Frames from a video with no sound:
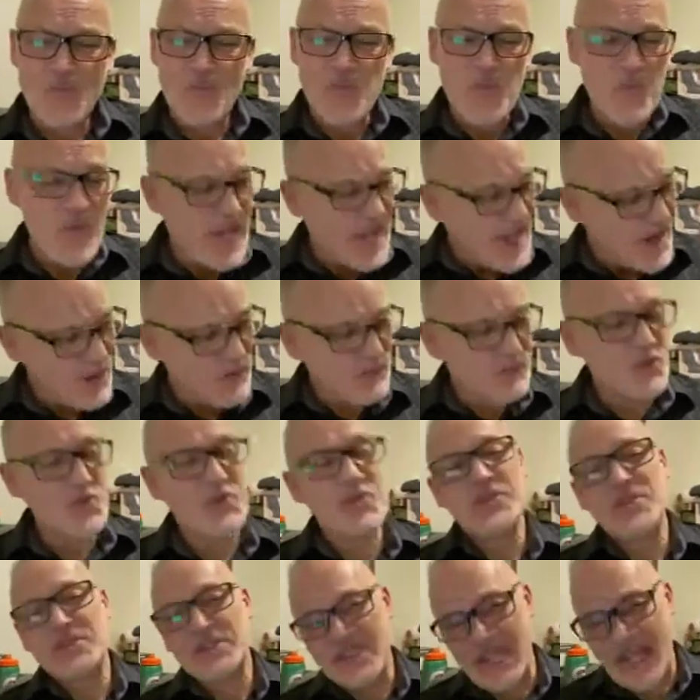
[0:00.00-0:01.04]

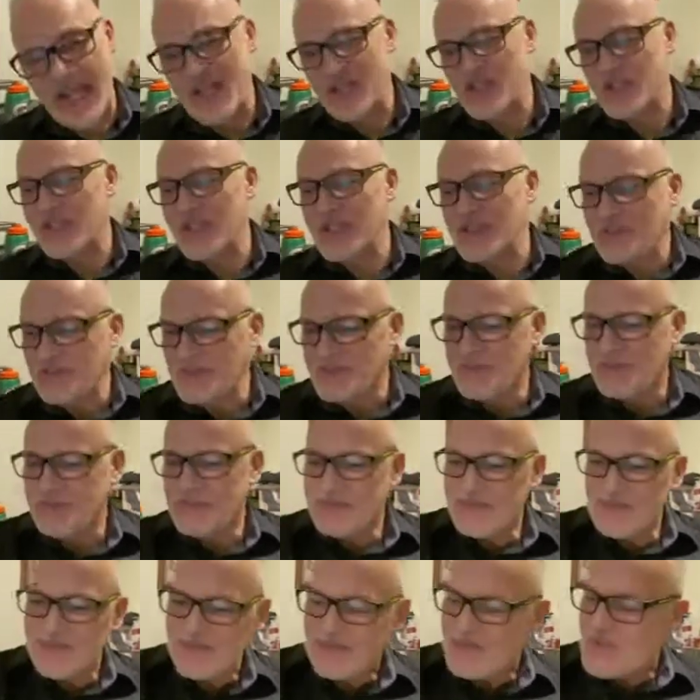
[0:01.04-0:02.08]
Everlasting.
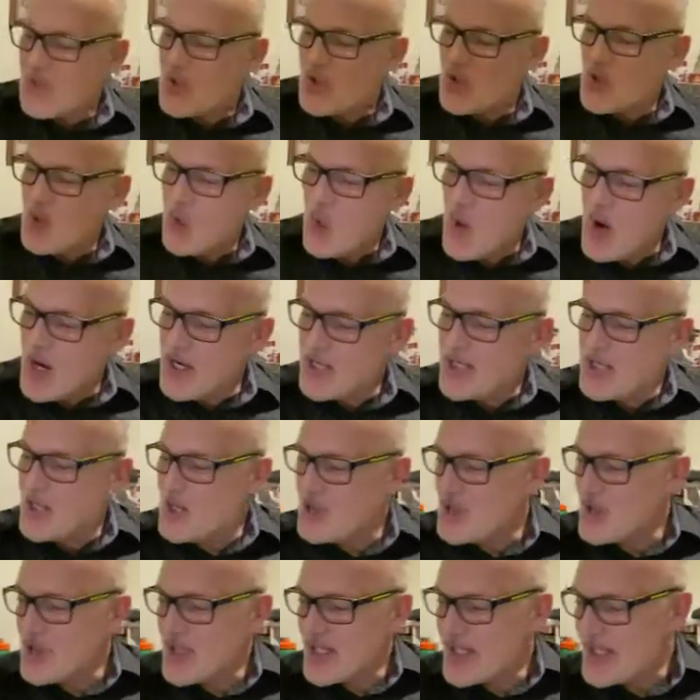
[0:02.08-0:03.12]
The one
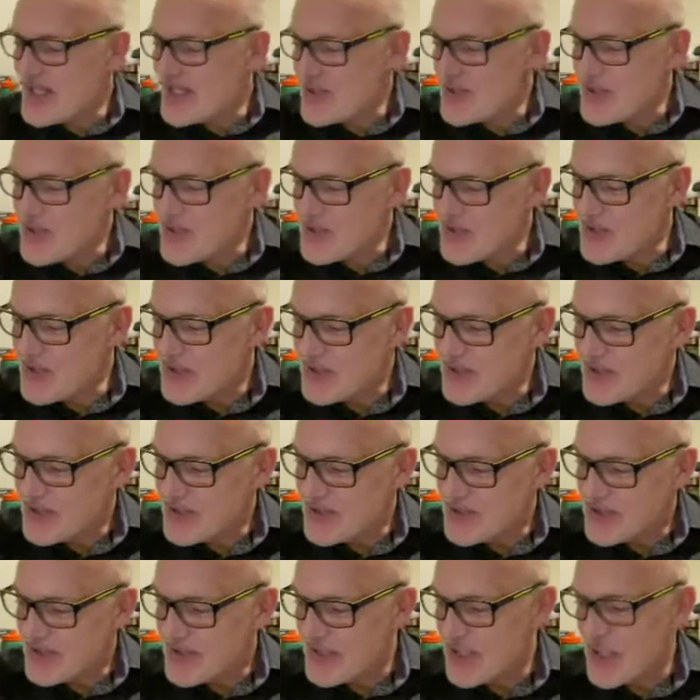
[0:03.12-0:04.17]
who is
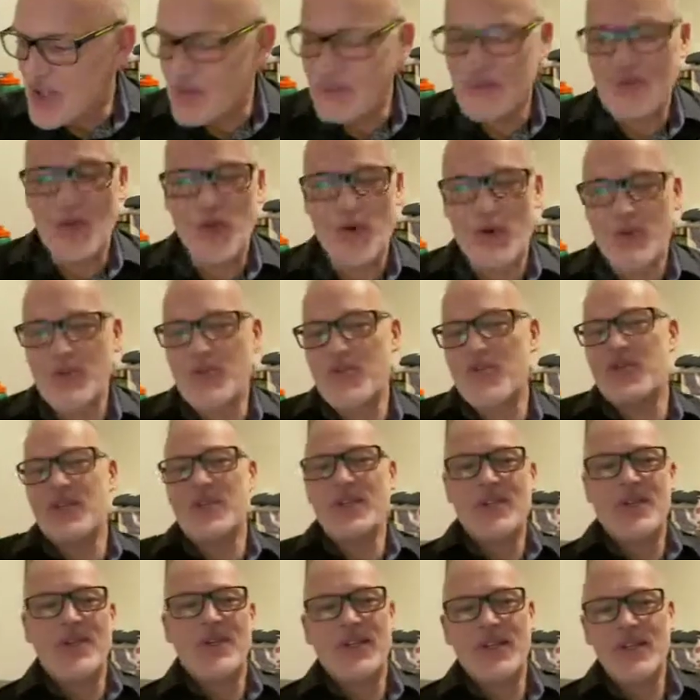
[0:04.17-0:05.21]
to come forth
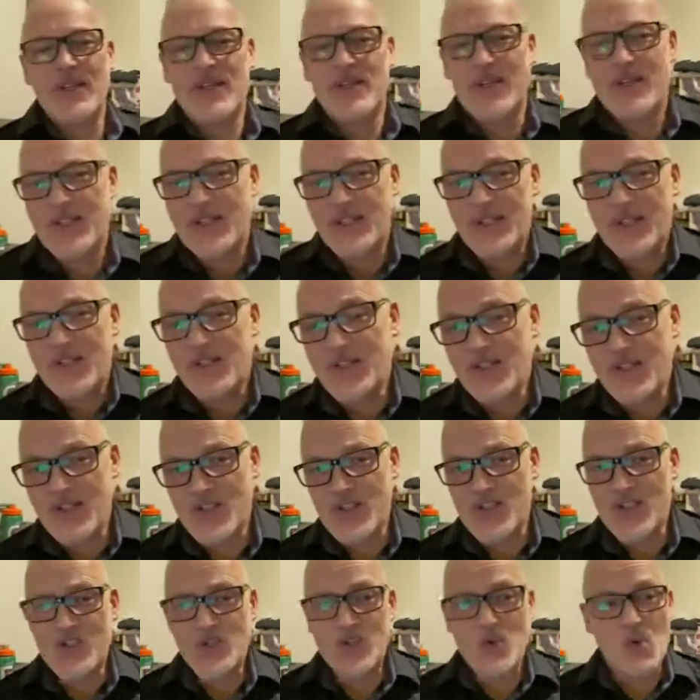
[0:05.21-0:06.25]

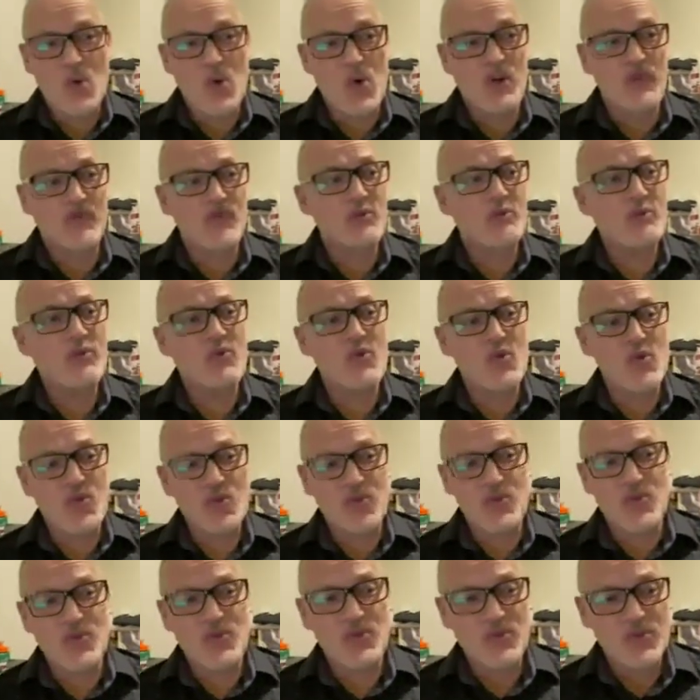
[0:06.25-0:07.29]
is one from of
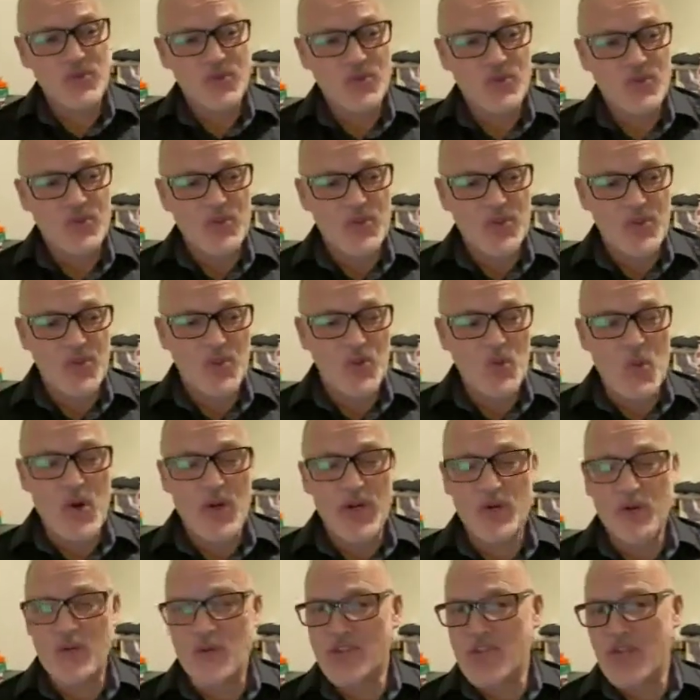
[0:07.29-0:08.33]
old, one
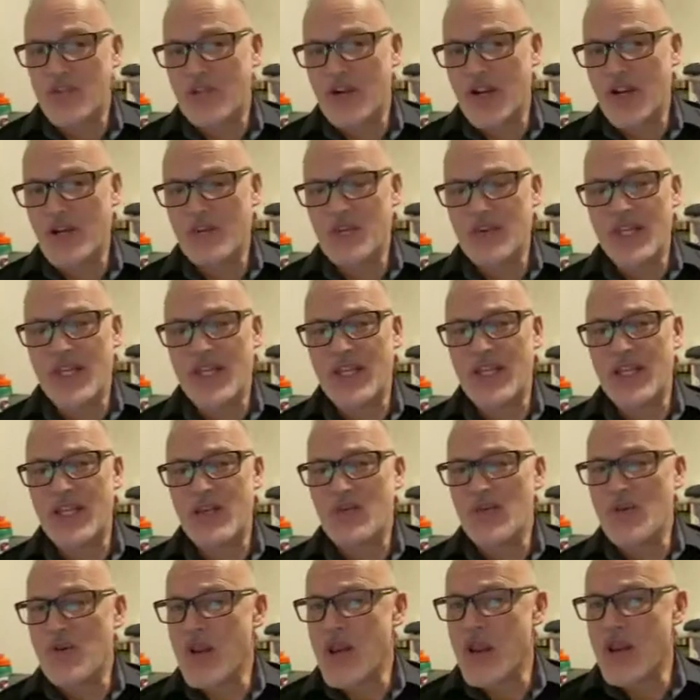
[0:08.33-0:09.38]
who has never had a beginning
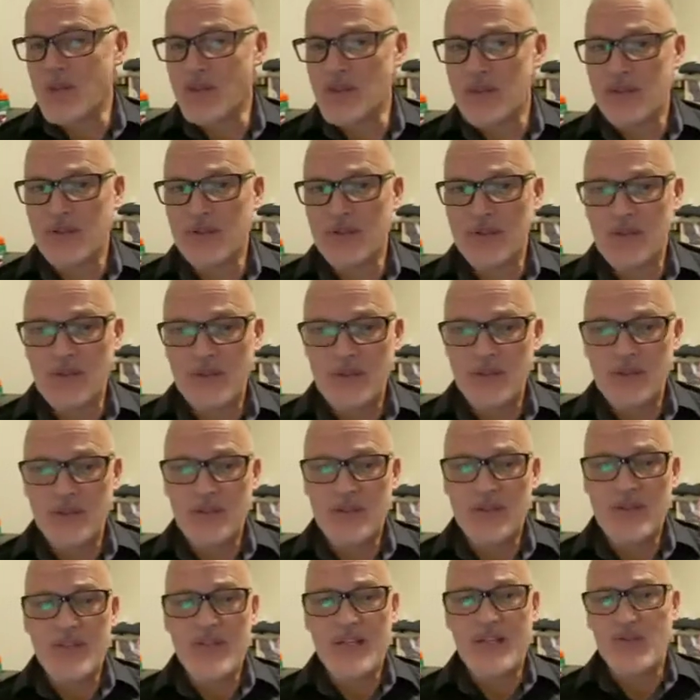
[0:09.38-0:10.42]
or an end,
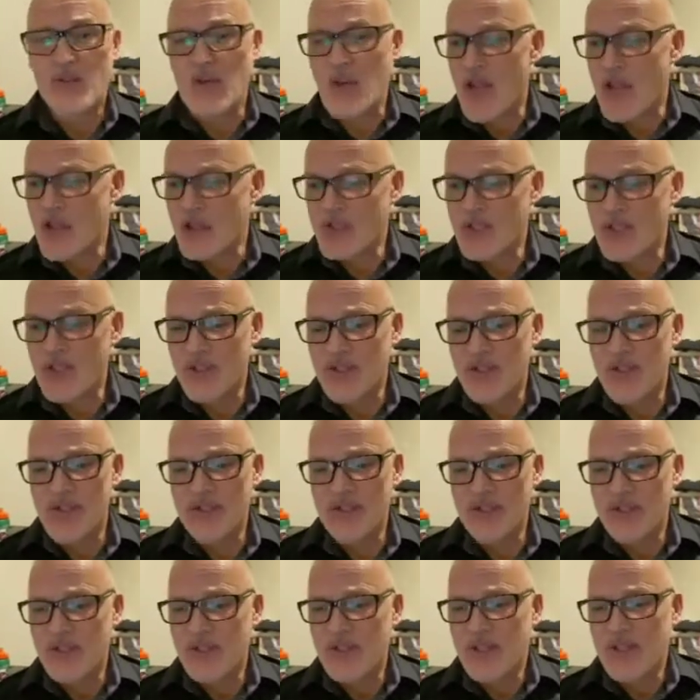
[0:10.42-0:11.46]
everlasting.
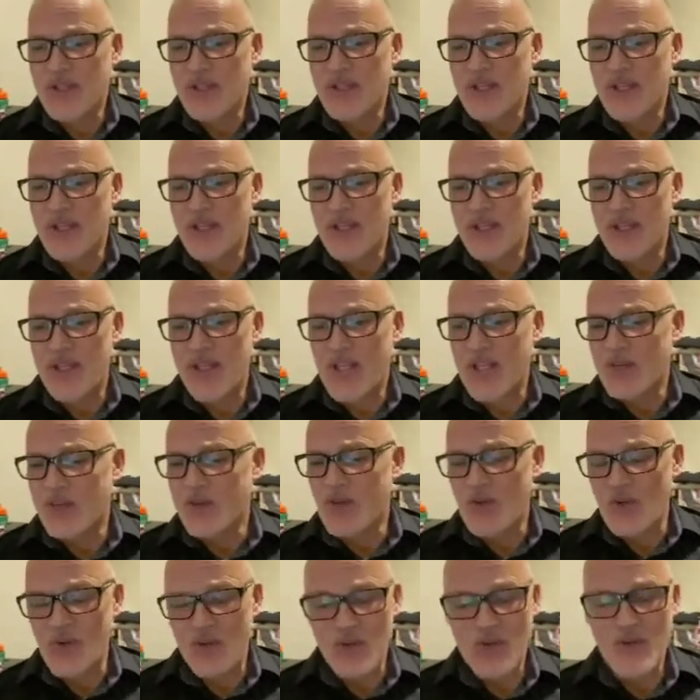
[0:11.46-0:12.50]
And he came to
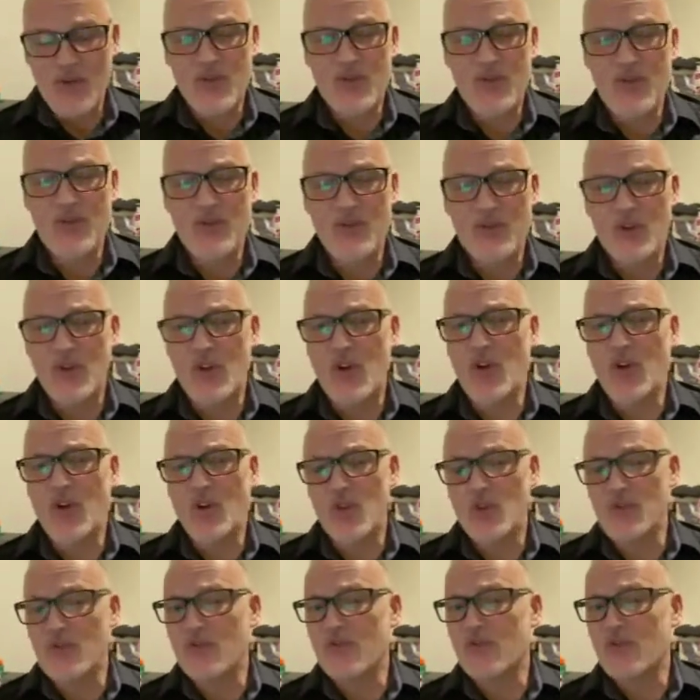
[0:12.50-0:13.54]
earth, took on
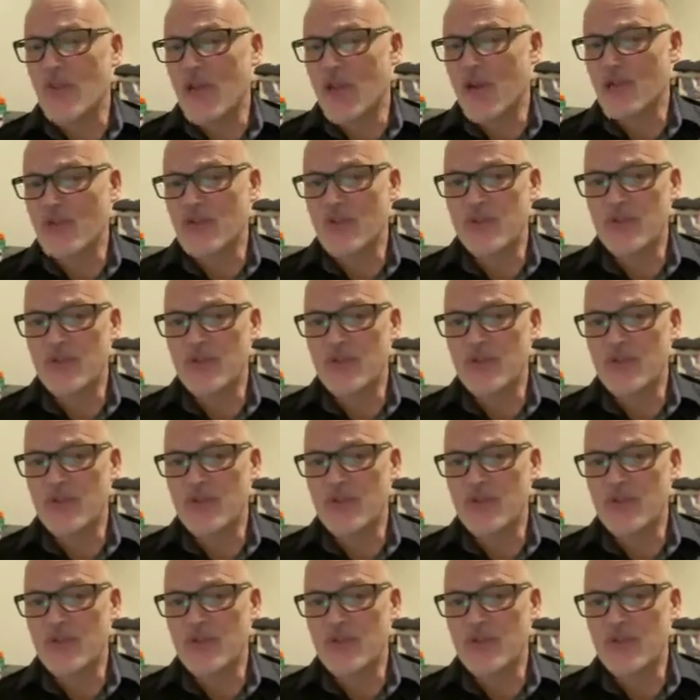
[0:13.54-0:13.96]
human flesh,